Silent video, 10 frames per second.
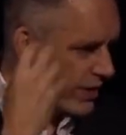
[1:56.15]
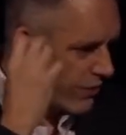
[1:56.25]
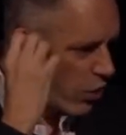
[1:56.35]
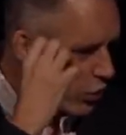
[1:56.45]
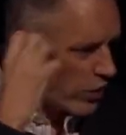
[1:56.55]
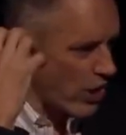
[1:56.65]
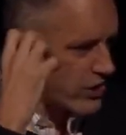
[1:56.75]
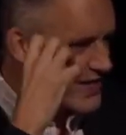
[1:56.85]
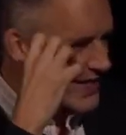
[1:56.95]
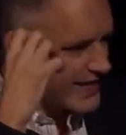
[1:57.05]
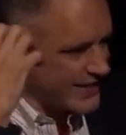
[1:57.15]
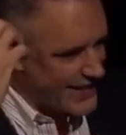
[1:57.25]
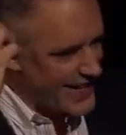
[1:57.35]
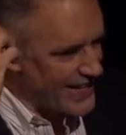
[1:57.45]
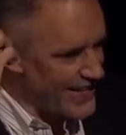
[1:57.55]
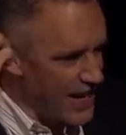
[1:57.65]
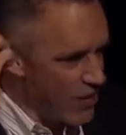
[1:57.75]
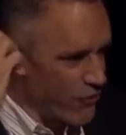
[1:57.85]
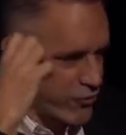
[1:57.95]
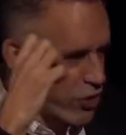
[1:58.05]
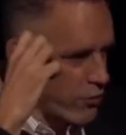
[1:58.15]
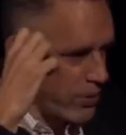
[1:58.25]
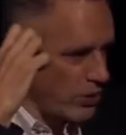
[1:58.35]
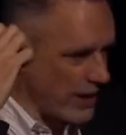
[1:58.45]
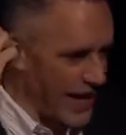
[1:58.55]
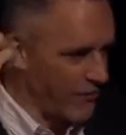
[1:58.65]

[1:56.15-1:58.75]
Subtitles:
We have whole articulated verbal